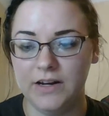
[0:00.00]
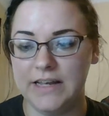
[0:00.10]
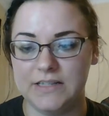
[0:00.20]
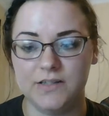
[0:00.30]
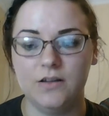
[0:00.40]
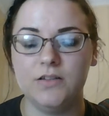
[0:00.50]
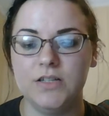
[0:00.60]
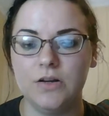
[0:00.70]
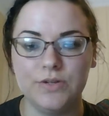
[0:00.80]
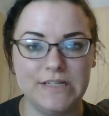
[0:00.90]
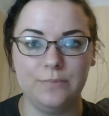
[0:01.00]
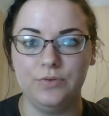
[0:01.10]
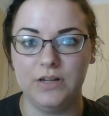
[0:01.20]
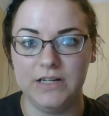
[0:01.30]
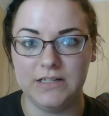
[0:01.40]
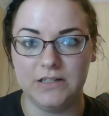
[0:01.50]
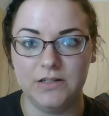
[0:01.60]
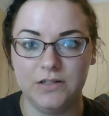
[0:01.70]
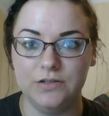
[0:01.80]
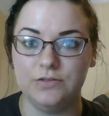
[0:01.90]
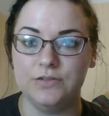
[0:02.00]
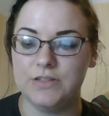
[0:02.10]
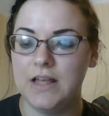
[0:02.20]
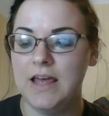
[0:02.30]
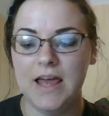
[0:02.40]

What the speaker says: It's so simple and easy to use.